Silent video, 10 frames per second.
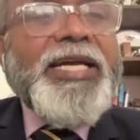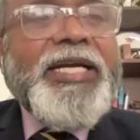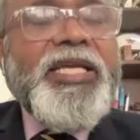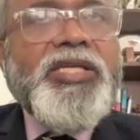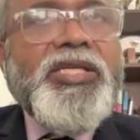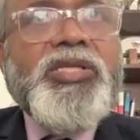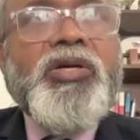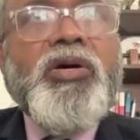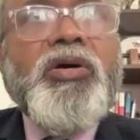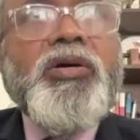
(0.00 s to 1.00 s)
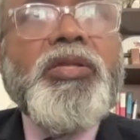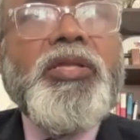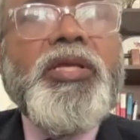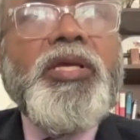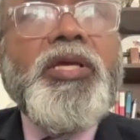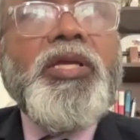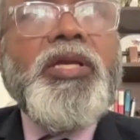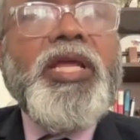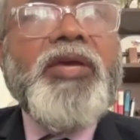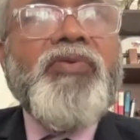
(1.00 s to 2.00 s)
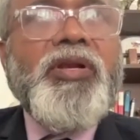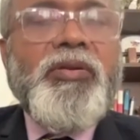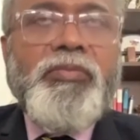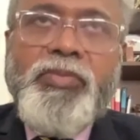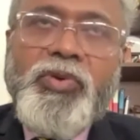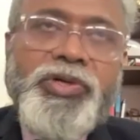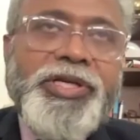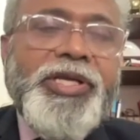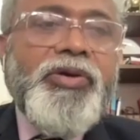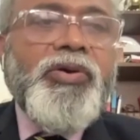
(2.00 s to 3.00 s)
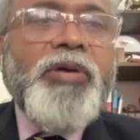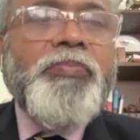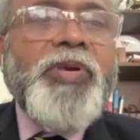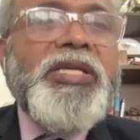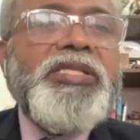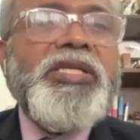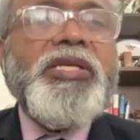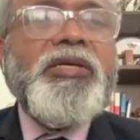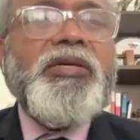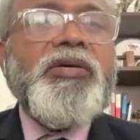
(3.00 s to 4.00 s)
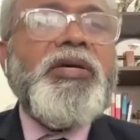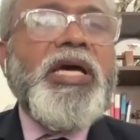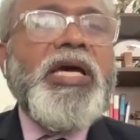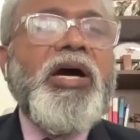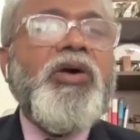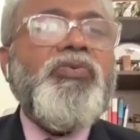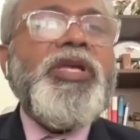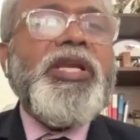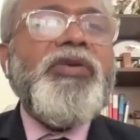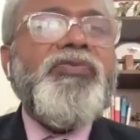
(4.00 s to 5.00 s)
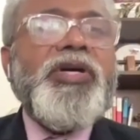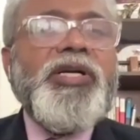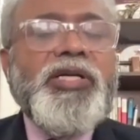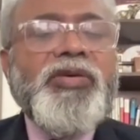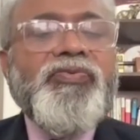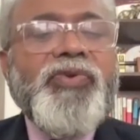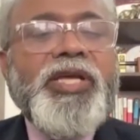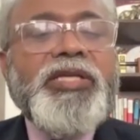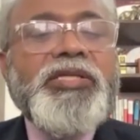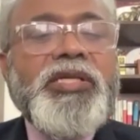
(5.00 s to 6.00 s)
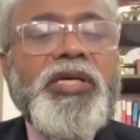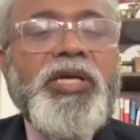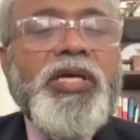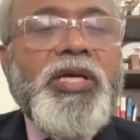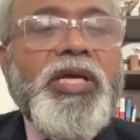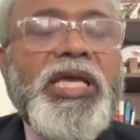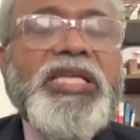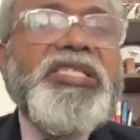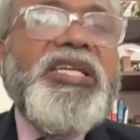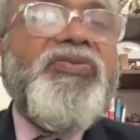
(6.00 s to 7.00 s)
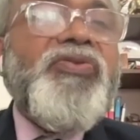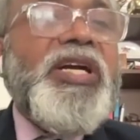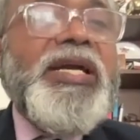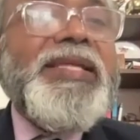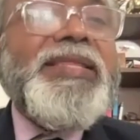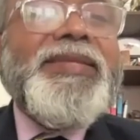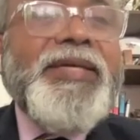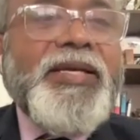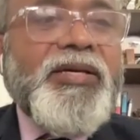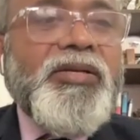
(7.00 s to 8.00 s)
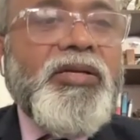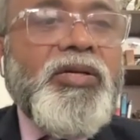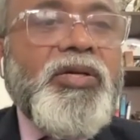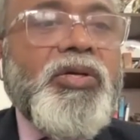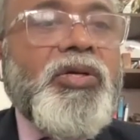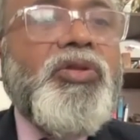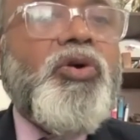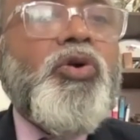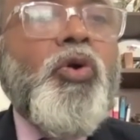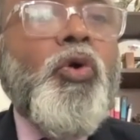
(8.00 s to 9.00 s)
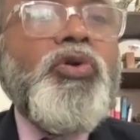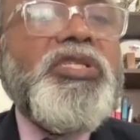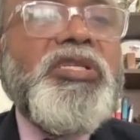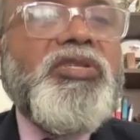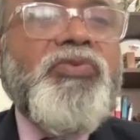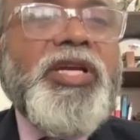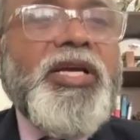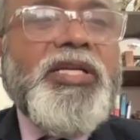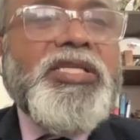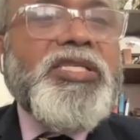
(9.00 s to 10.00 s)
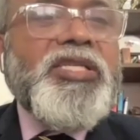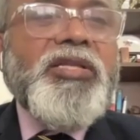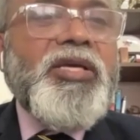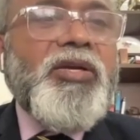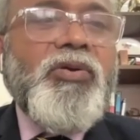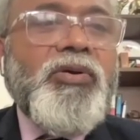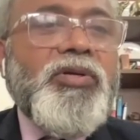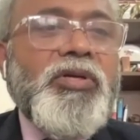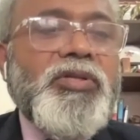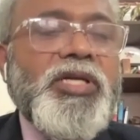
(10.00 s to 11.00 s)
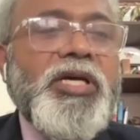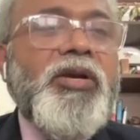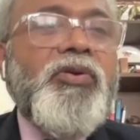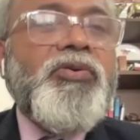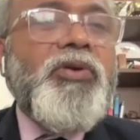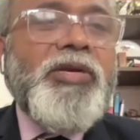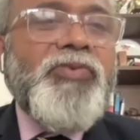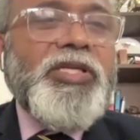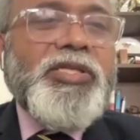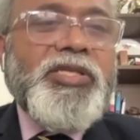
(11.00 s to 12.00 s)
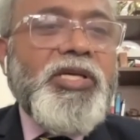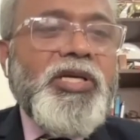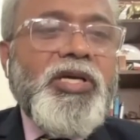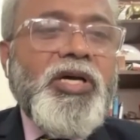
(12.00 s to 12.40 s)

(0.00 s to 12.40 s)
writings on the naval mutiny or uprising, uh, how we reworded the phrase, is definitely thinner. The closest we get is Sahir uh, Sahir Ludhianvi's